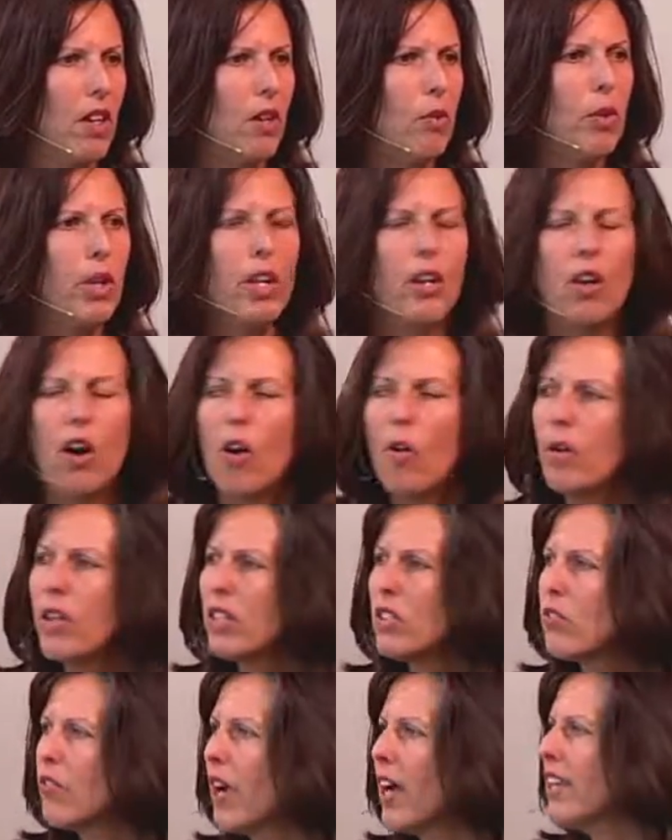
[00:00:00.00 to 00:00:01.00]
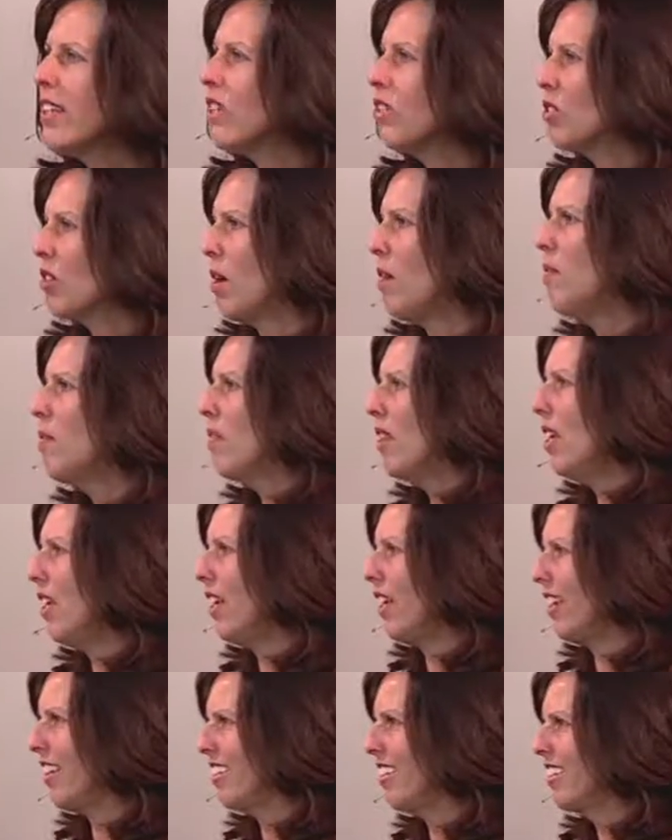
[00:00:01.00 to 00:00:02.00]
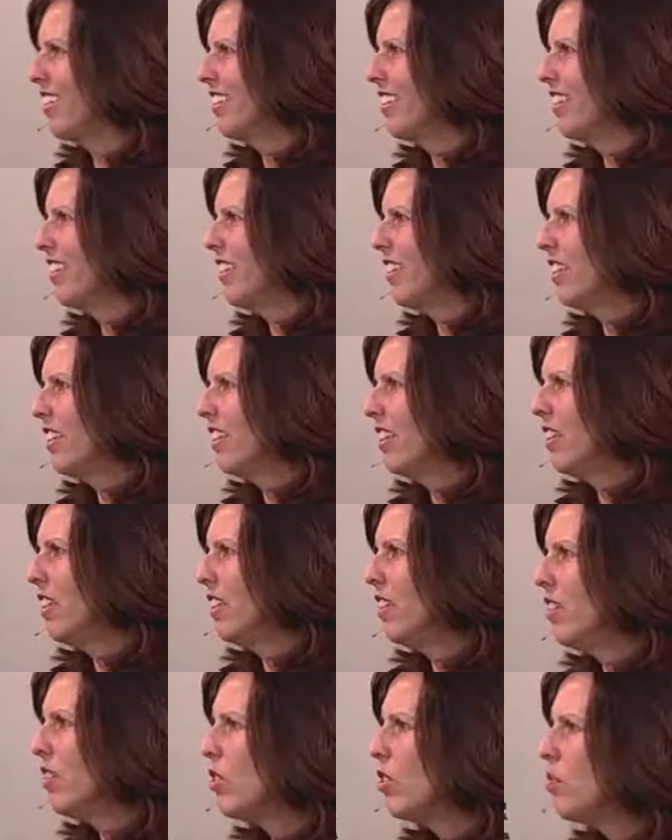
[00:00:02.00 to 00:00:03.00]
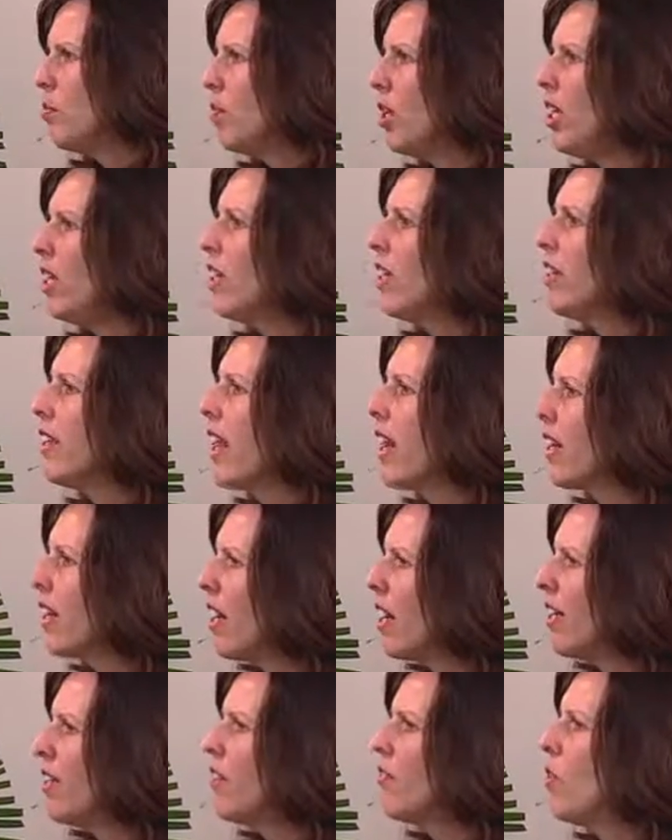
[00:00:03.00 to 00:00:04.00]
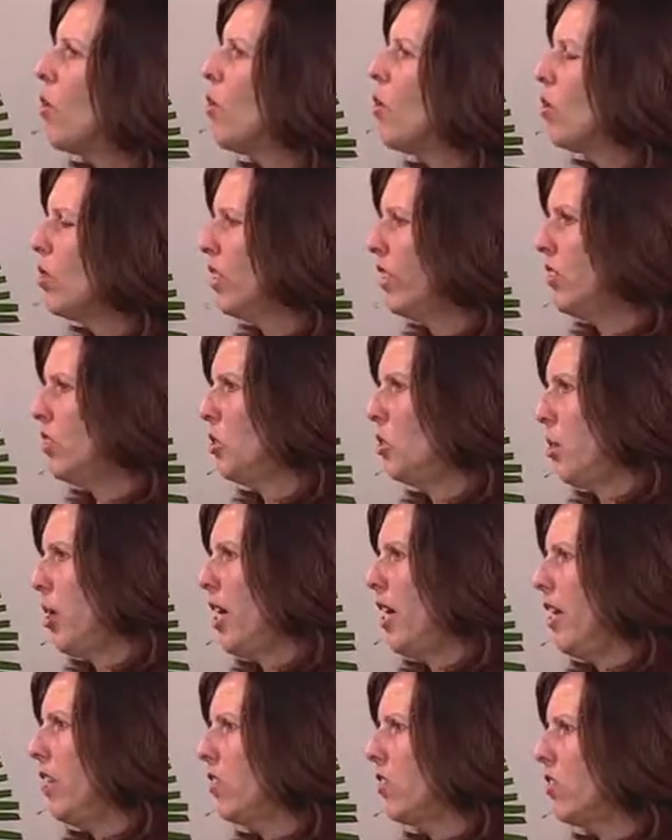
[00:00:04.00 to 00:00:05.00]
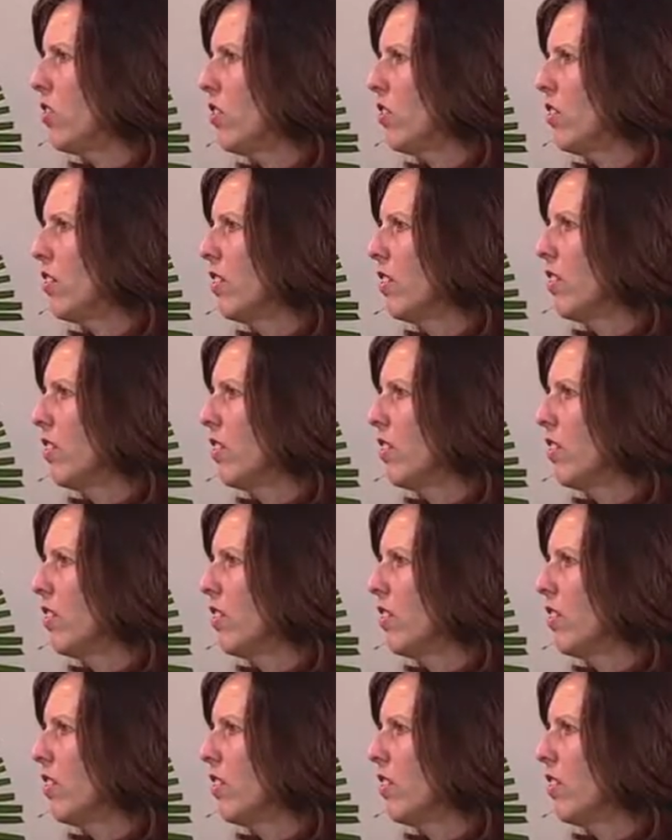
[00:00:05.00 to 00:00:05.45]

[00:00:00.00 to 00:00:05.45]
We can always find something to be in that kind of holy space.